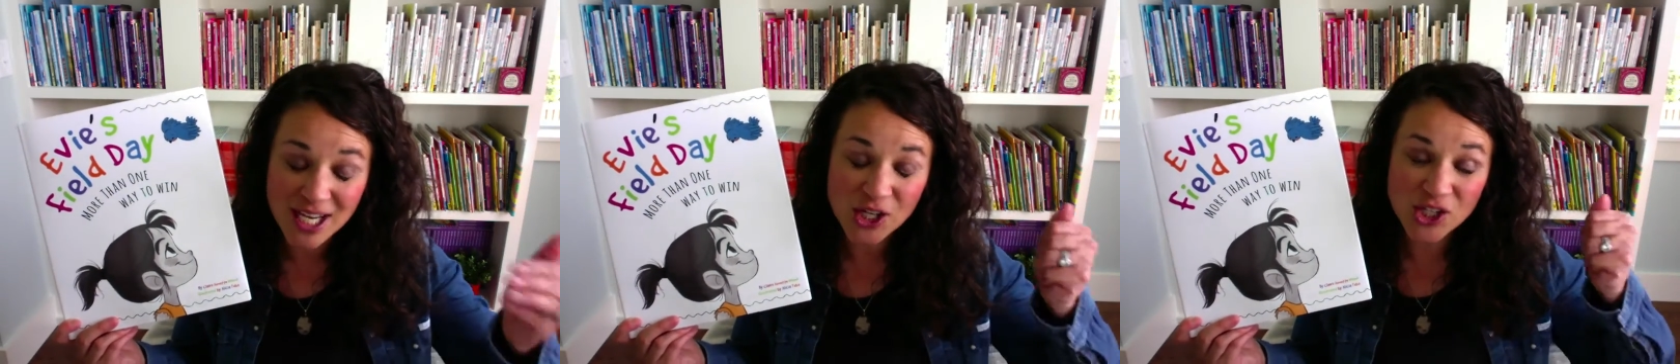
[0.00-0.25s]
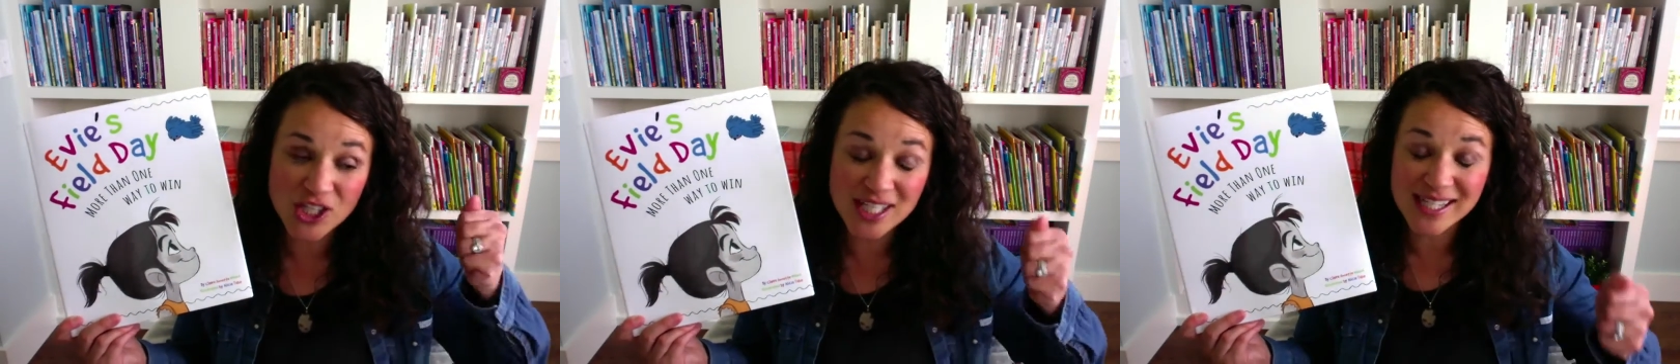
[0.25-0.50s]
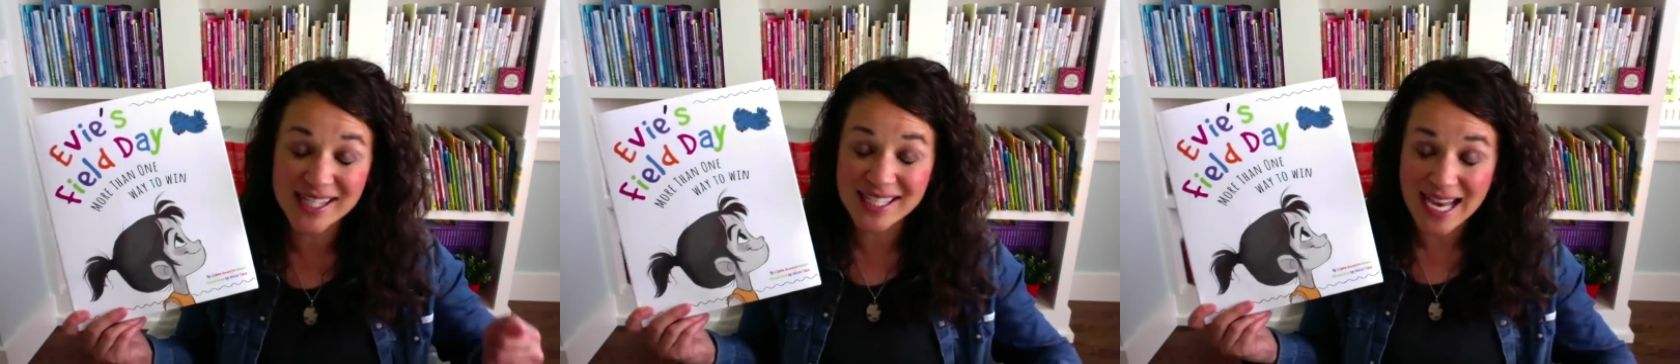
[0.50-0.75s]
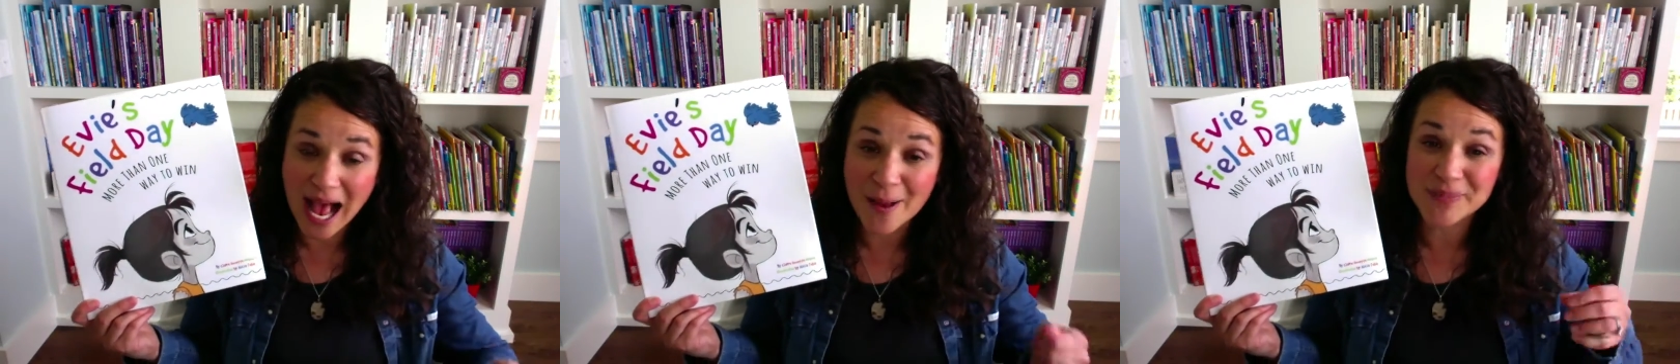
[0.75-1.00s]
she
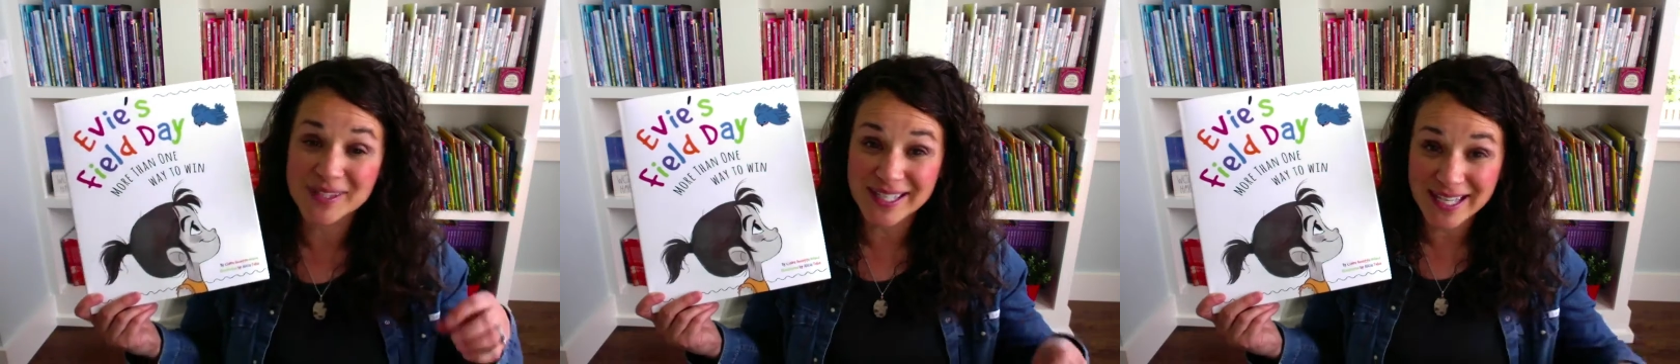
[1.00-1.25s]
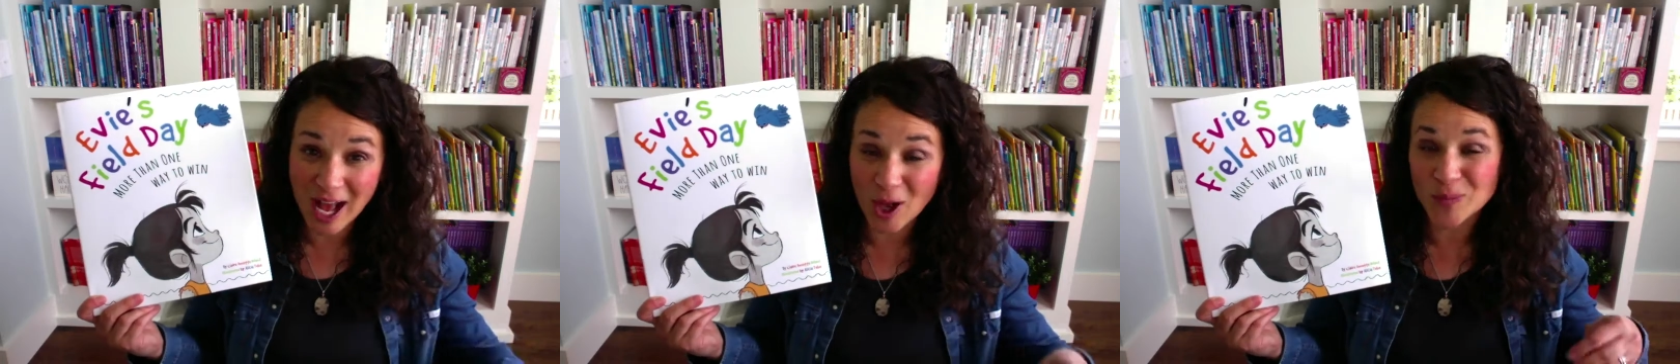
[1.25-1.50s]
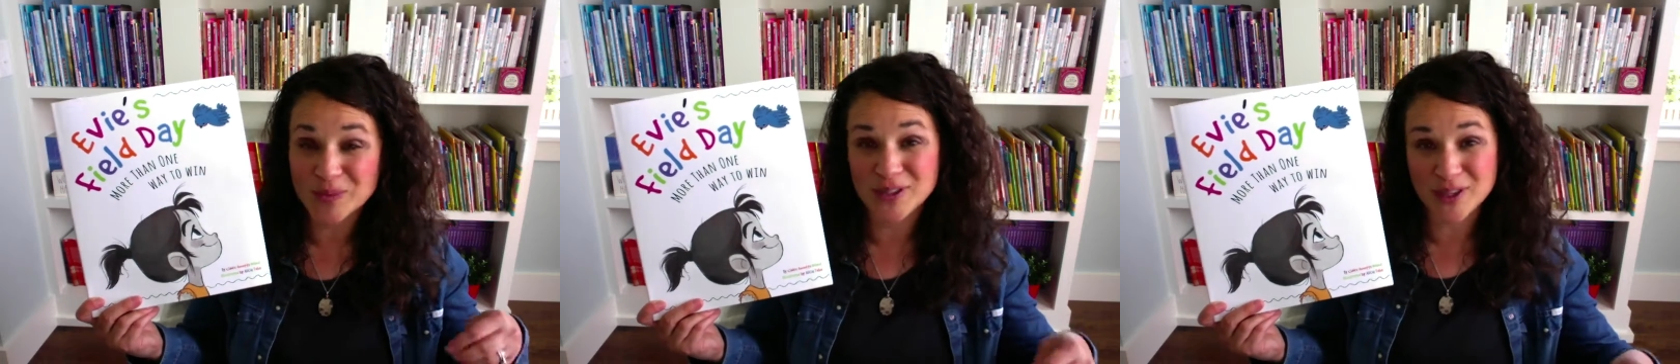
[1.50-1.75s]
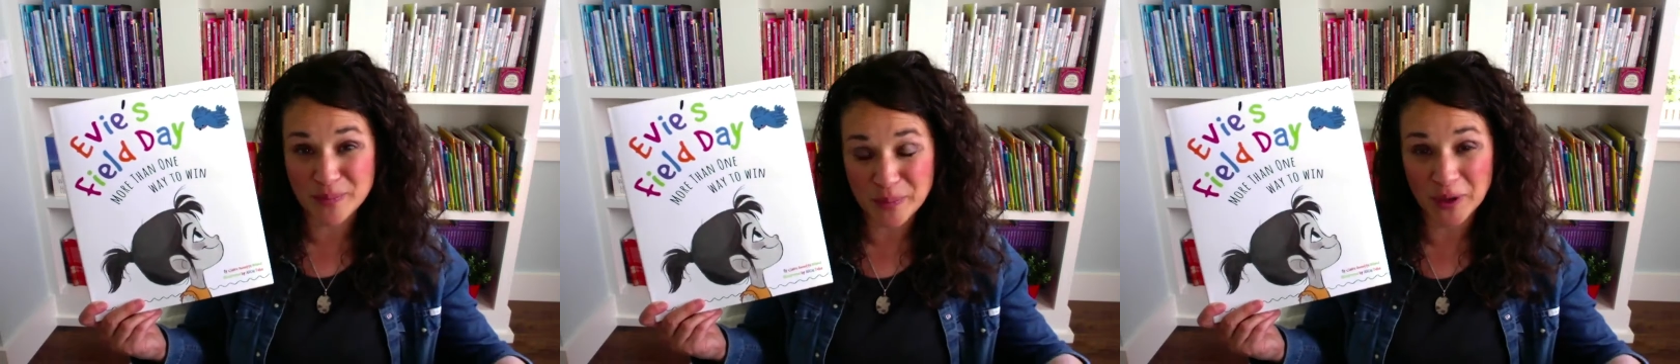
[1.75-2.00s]
stops and helps
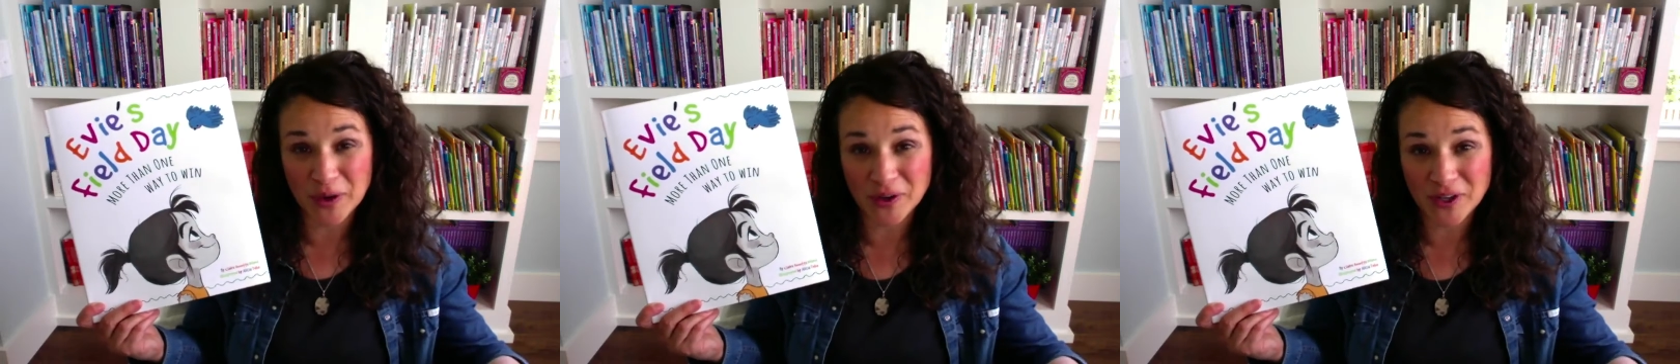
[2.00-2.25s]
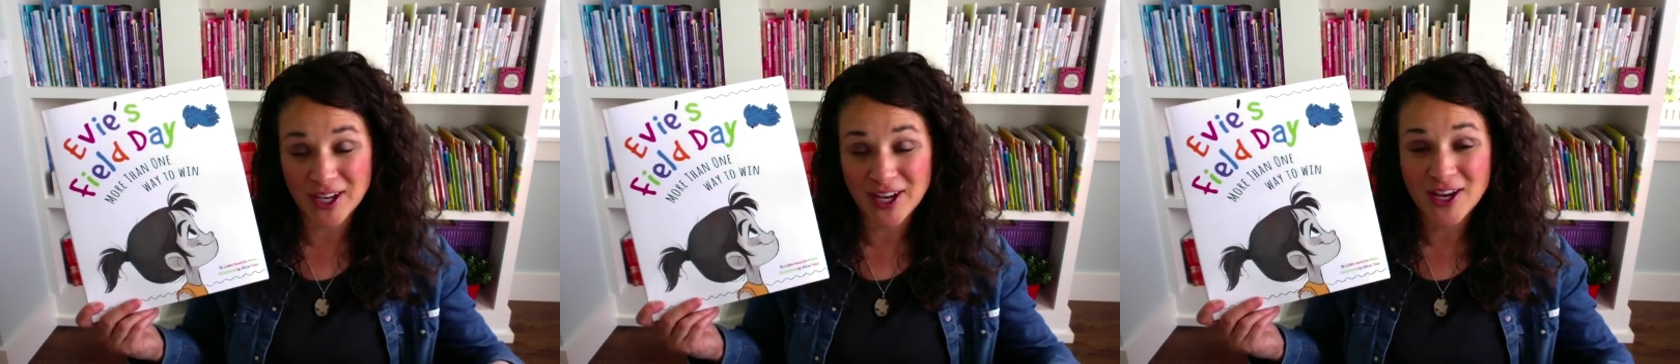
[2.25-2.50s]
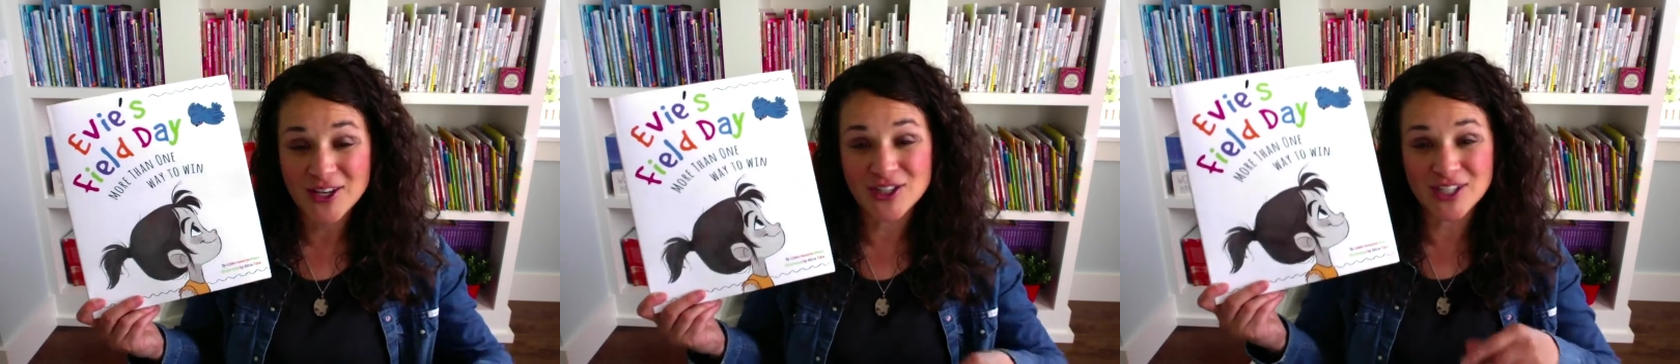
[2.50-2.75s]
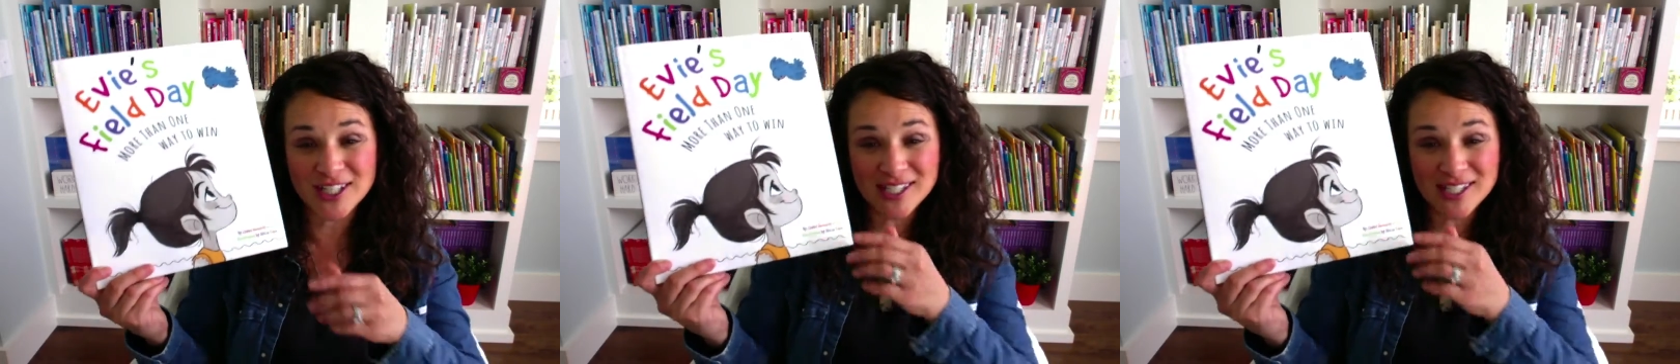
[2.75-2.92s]
the bird. She